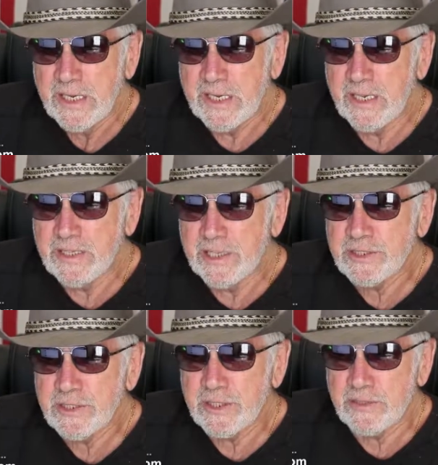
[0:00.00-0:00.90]
In
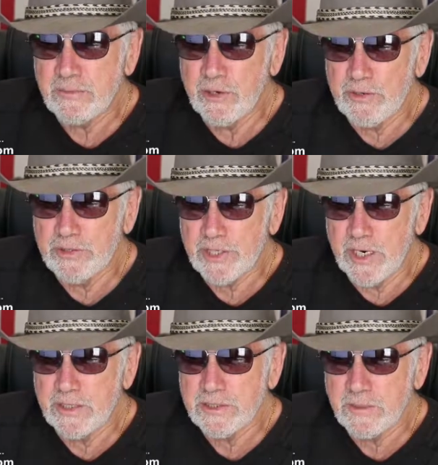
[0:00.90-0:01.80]
addition to the murder
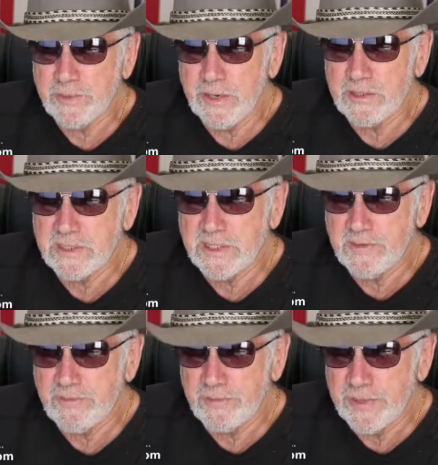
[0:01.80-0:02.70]
charge, the parents
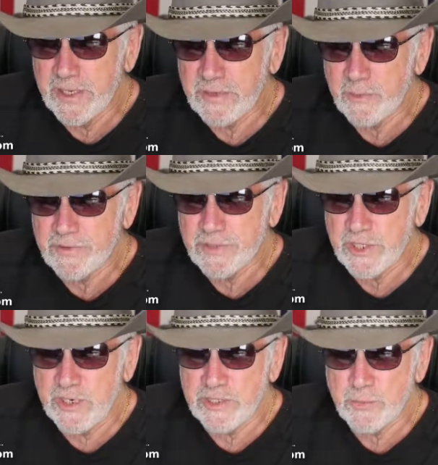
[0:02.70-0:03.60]
have been
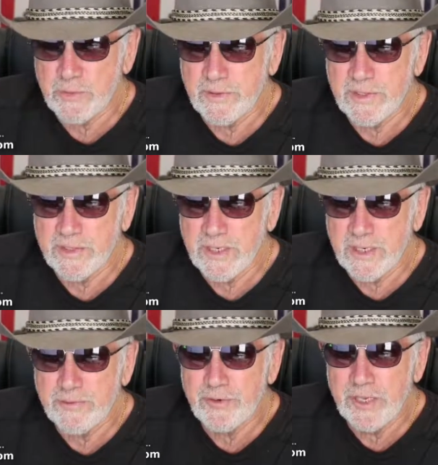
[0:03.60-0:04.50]
charged with
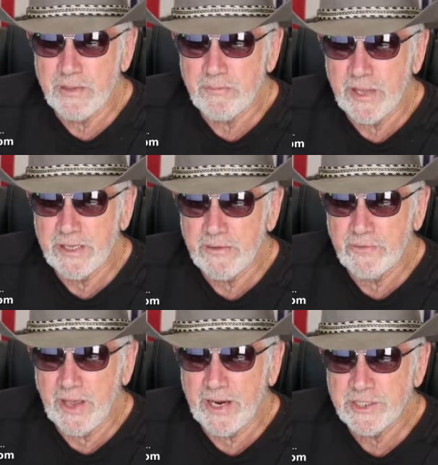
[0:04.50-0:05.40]
delivery,
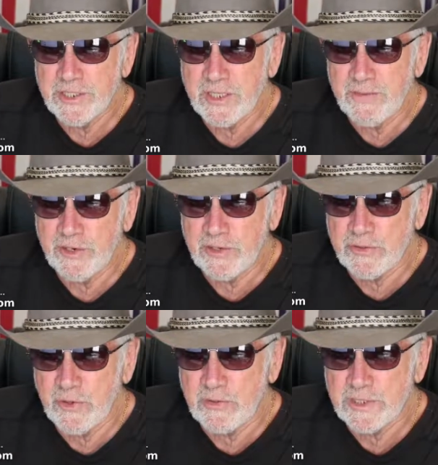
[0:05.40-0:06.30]
manufacturing of a
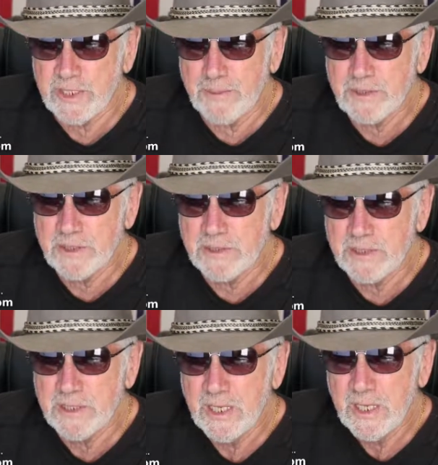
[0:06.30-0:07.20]
controlled substance,